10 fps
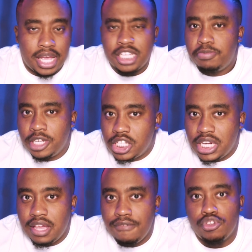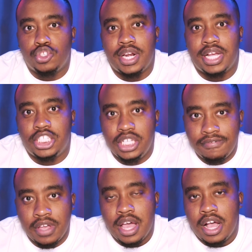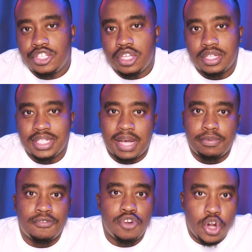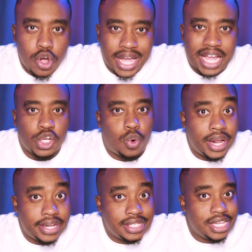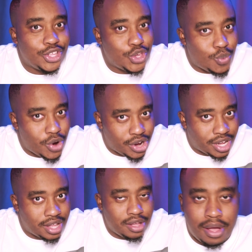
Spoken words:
especially if you're trying to achieve a certain type of look and quality in your work.